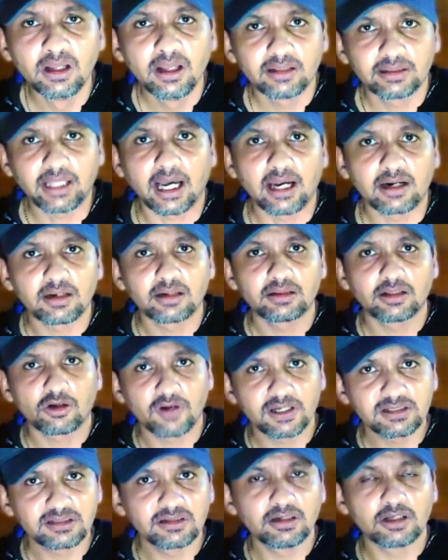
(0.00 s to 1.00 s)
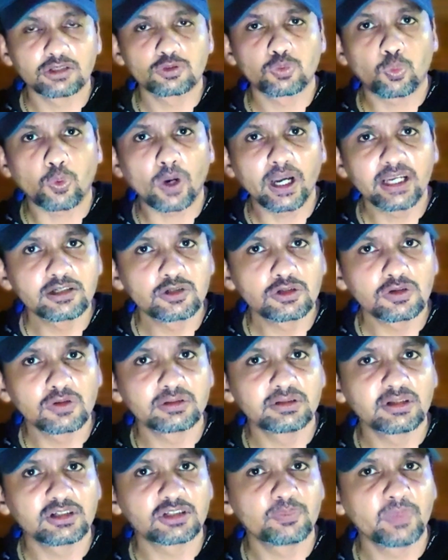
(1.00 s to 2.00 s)
That the question is, why should
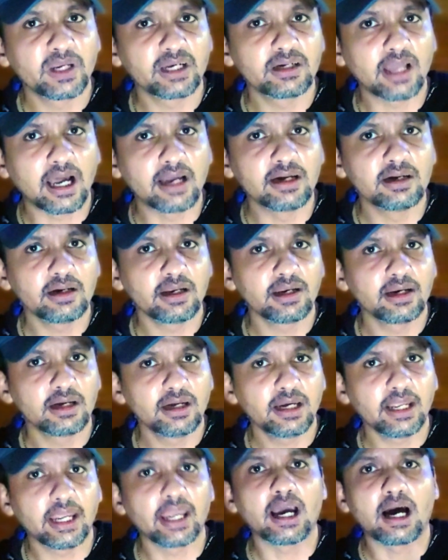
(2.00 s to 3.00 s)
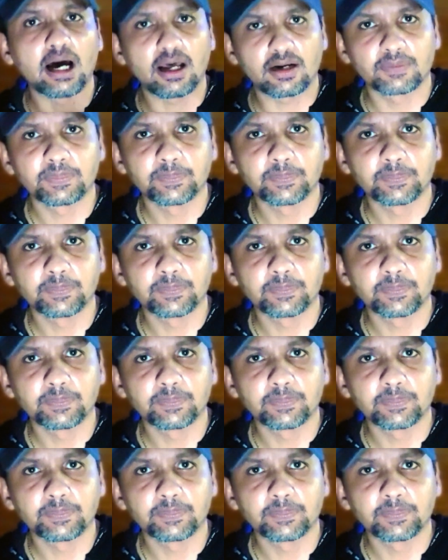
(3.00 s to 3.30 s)
this be done in AR?